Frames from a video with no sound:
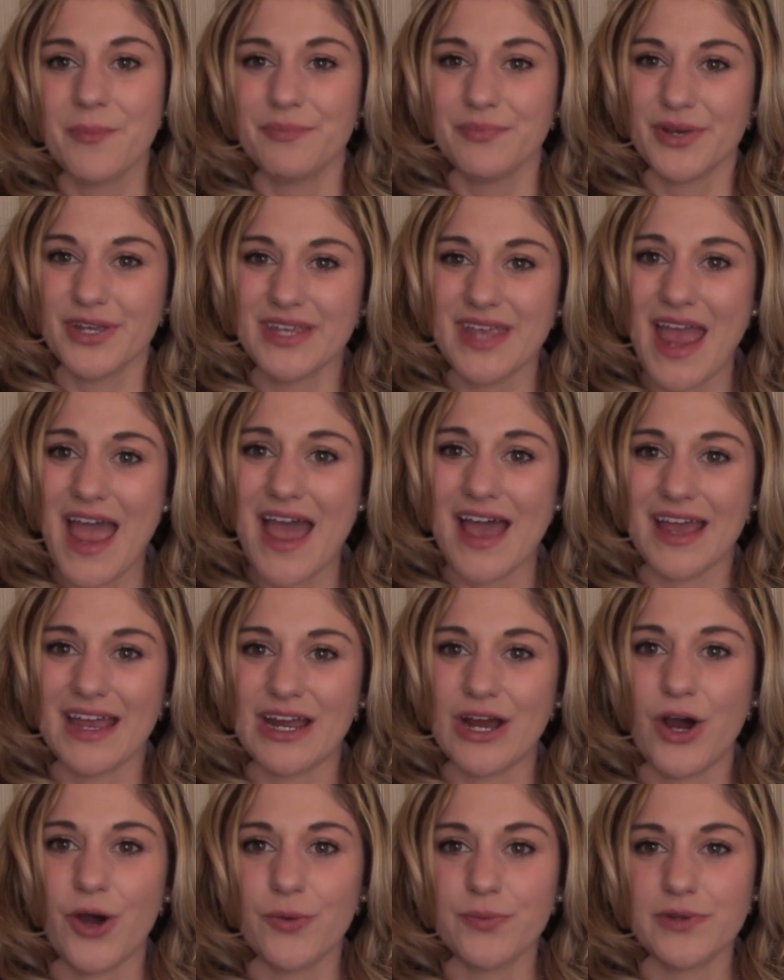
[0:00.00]
But yeah, I
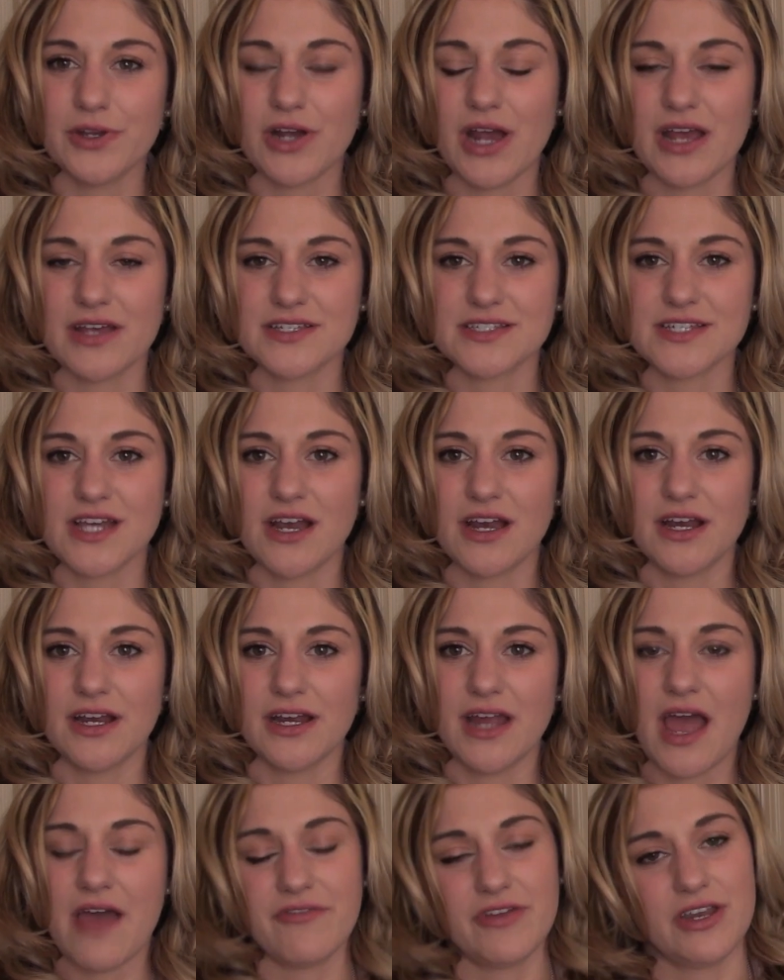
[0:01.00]
hope you guys are
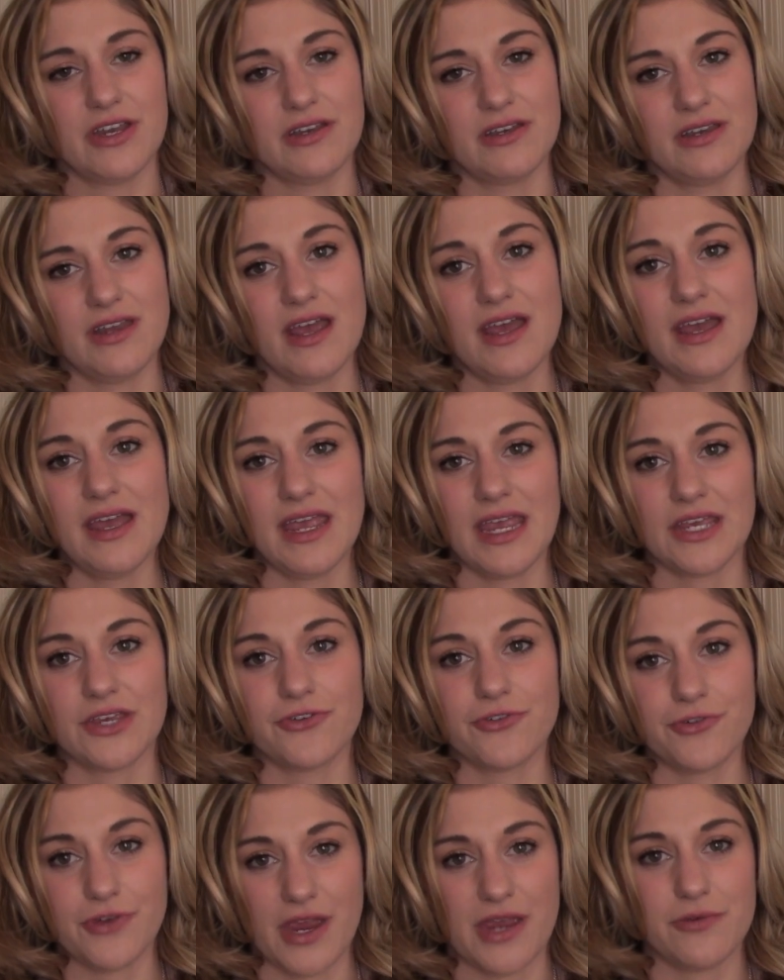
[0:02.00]
having a
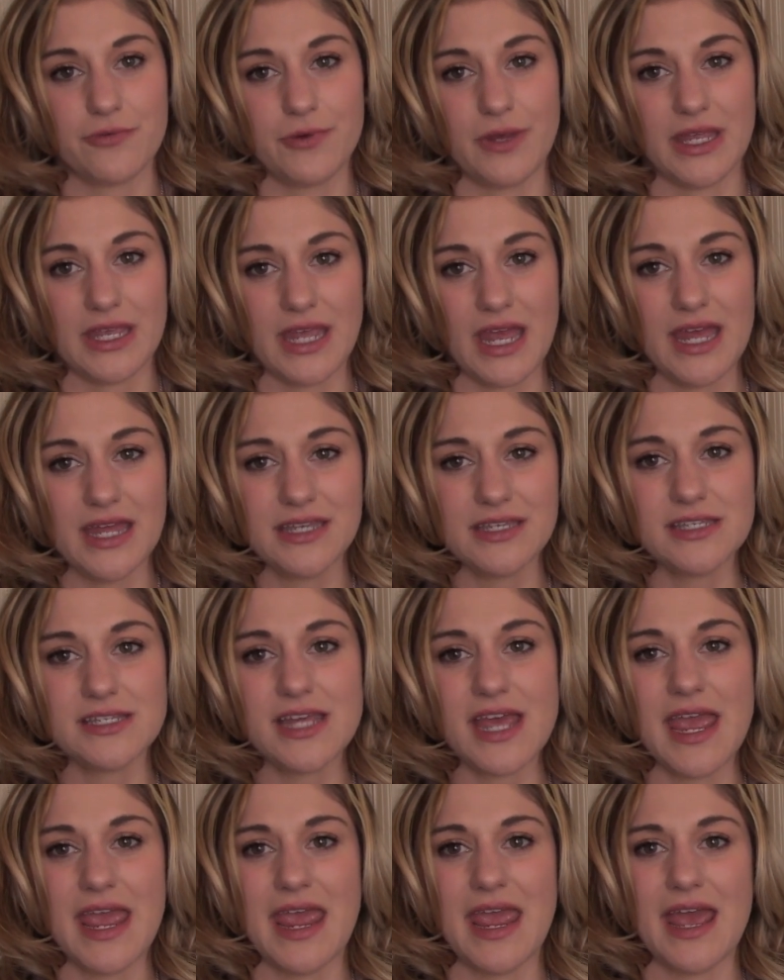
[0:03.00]
great weekend,
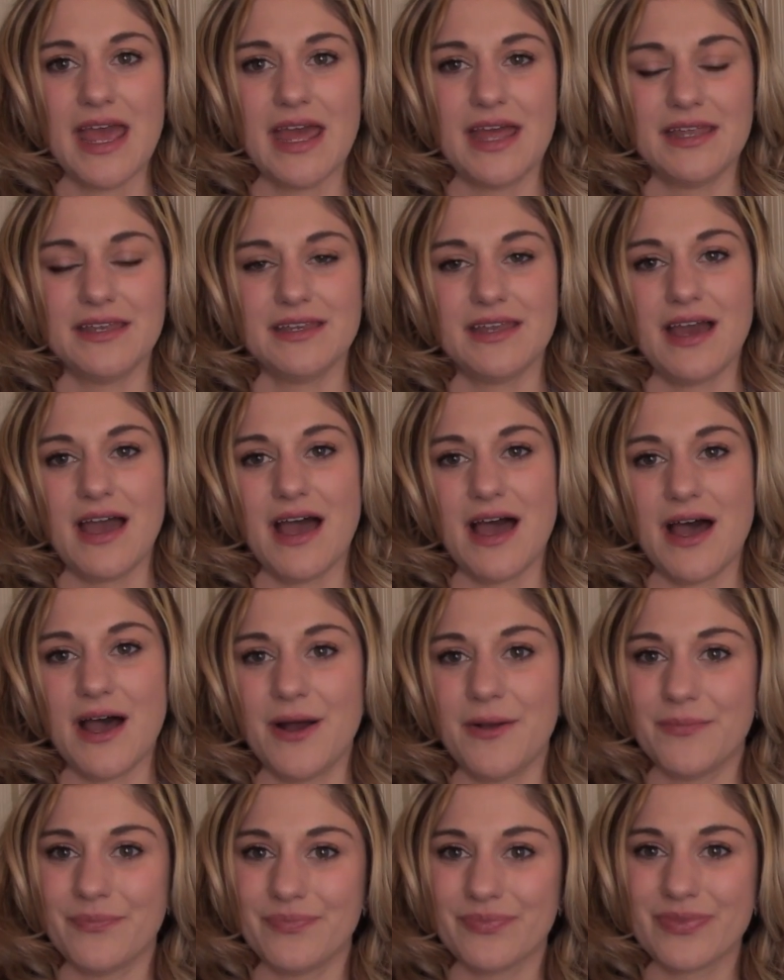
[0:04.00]

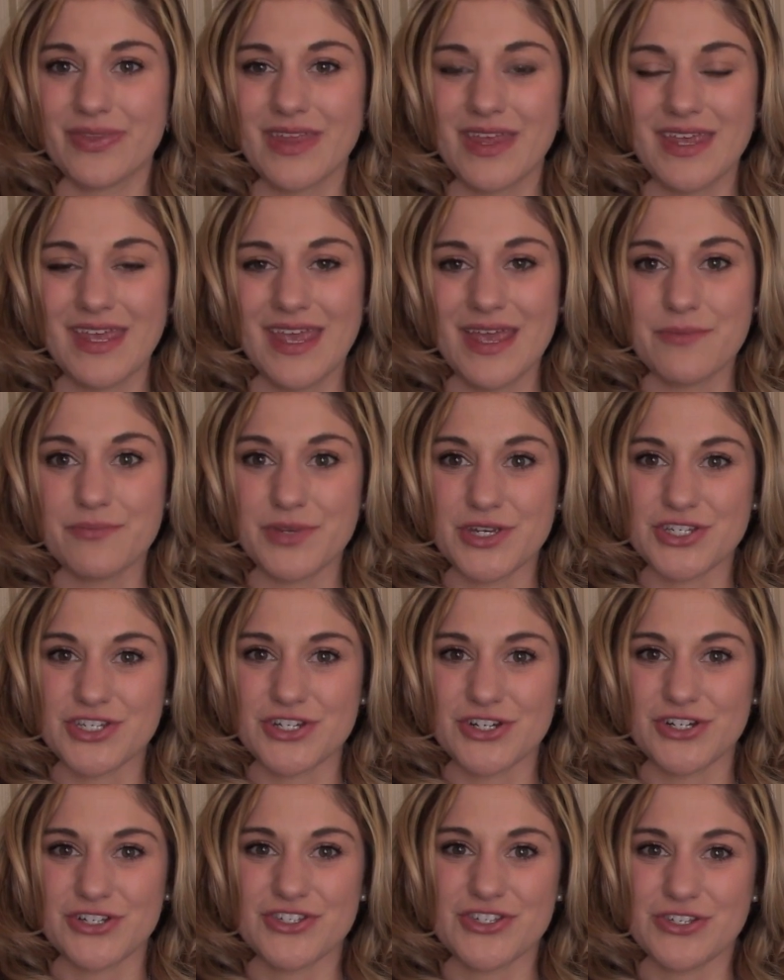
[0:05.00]
and be
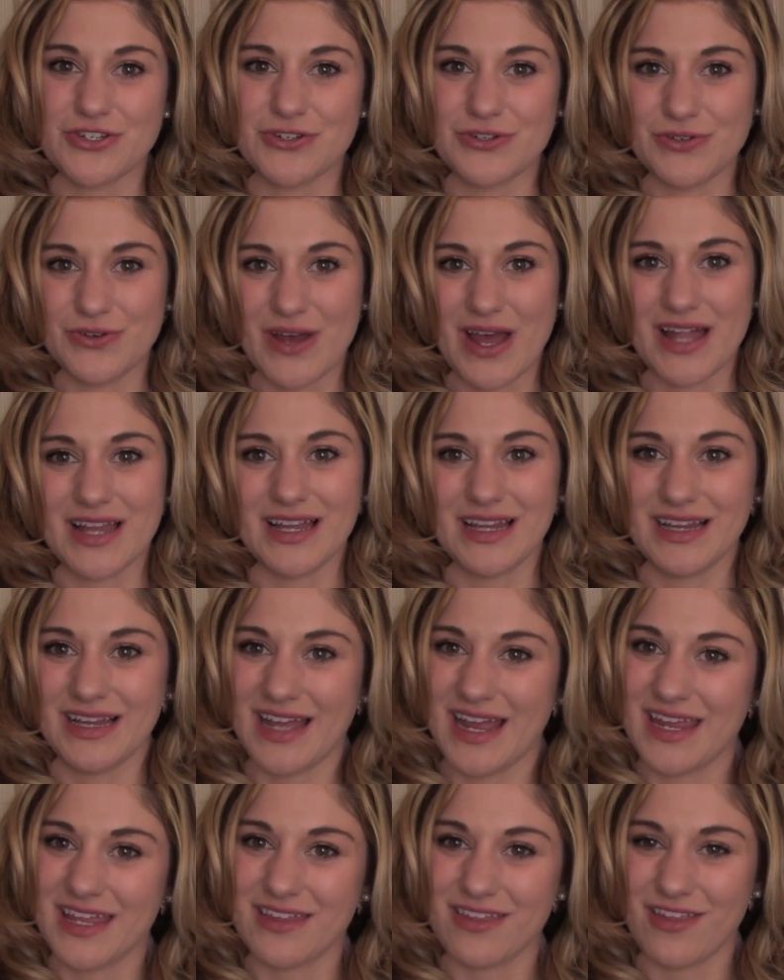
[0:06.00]
sure to
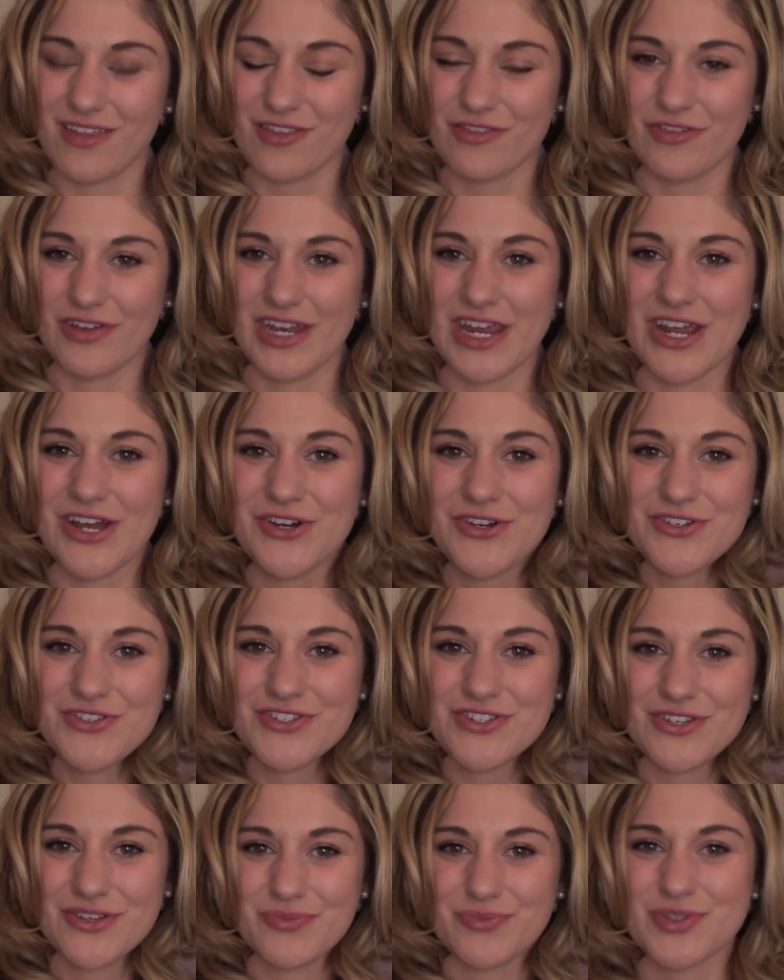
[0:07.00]
like this video,
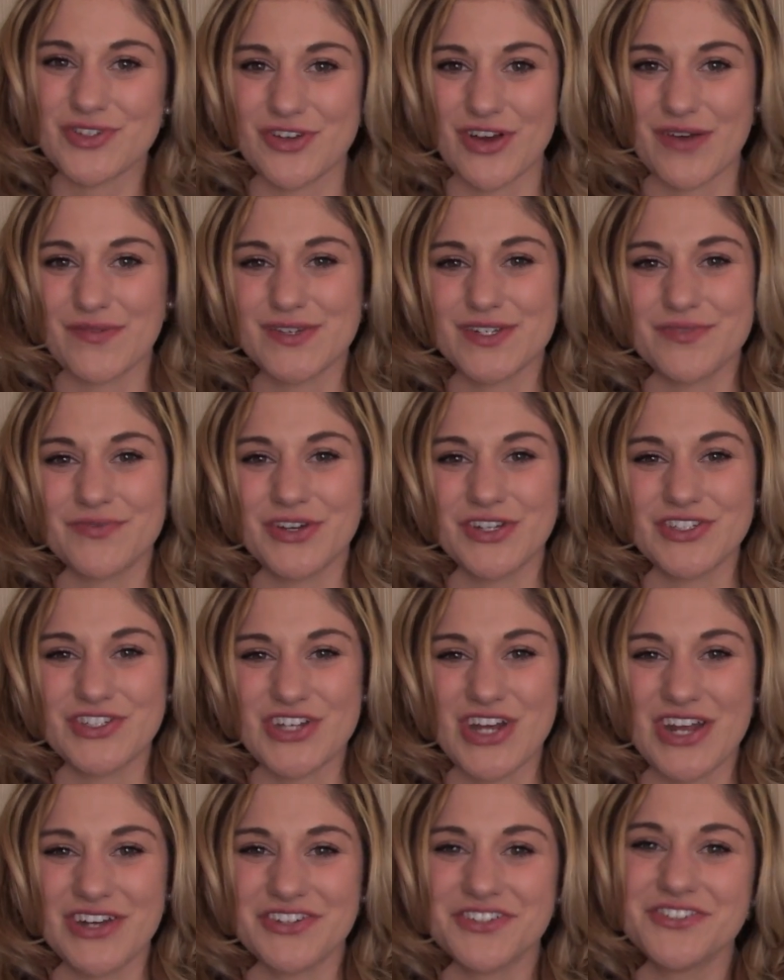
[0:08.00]
subscribe to my
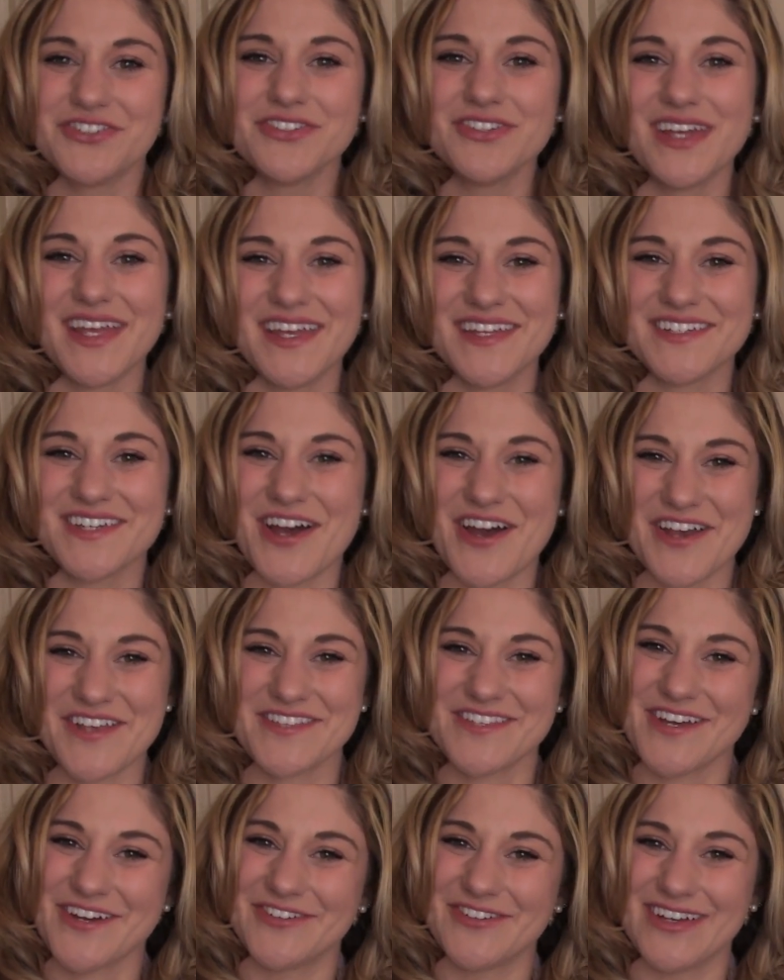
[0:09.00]
channel, and
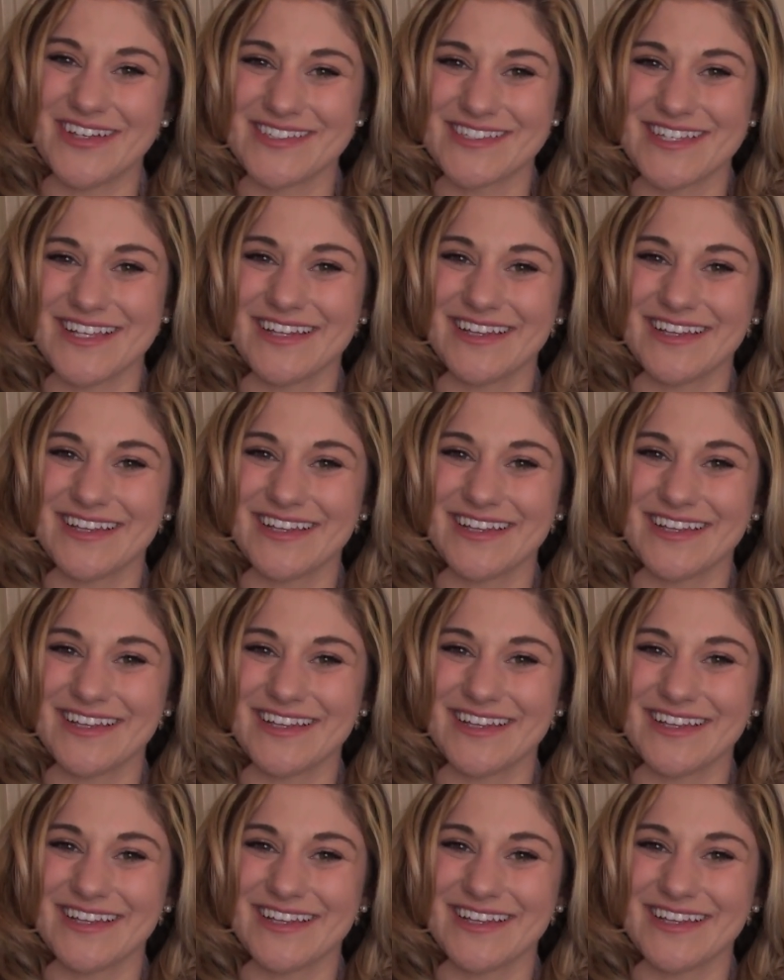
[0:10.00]
as always,